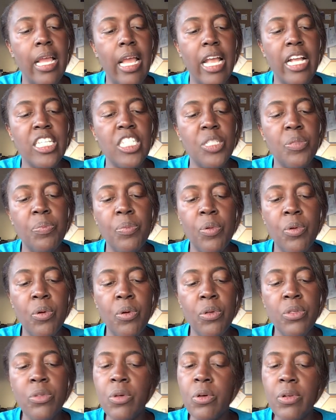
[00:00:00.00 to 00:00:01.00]

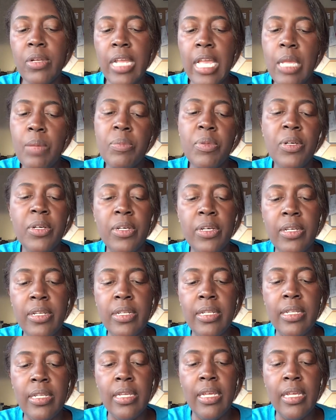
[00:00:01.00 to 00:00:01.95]
Explore your neighborhood.